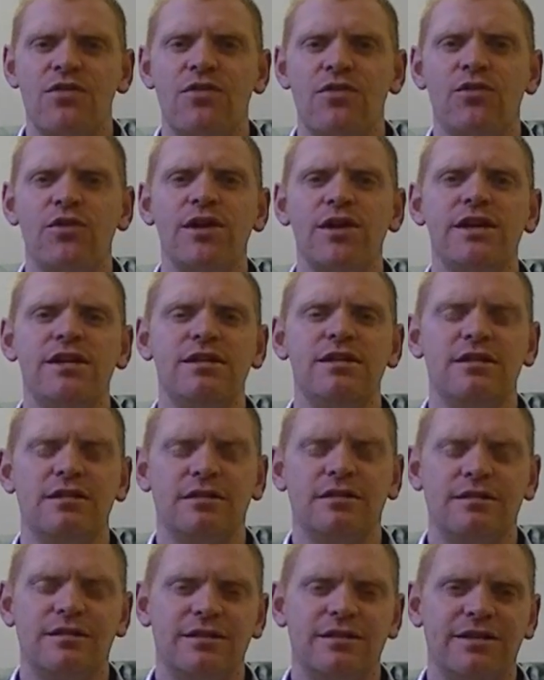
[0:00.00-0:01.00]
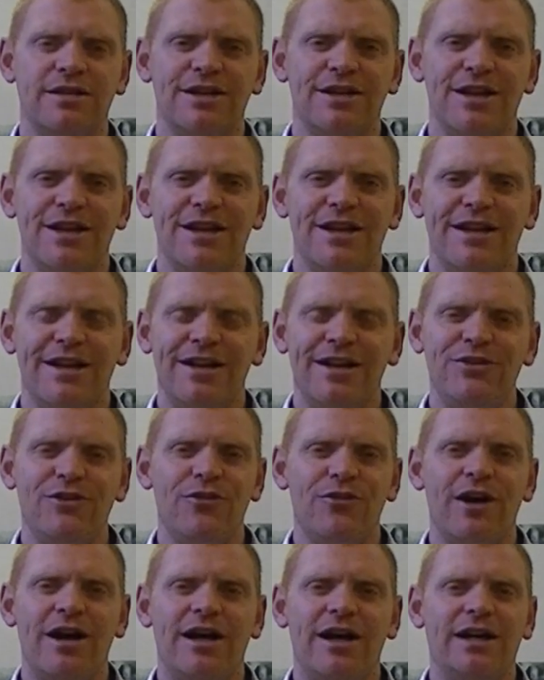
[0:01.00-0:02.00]
3, and
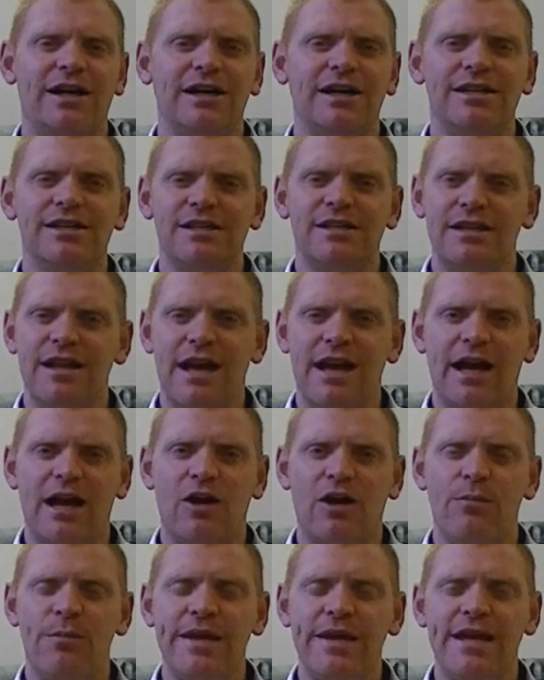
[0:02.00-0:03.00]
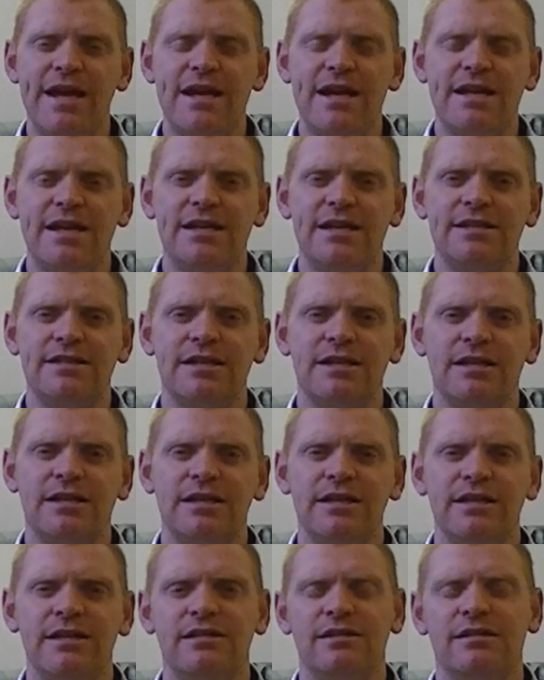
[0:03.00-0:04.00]
your eyes are now beginning to
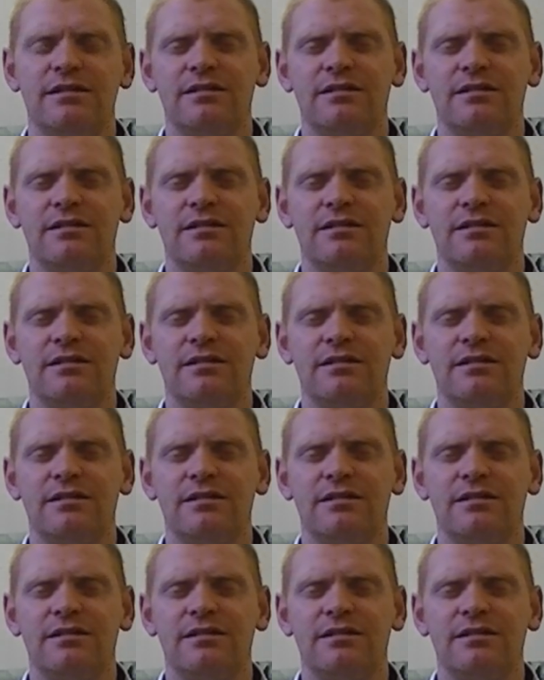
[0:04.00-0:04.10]
clear,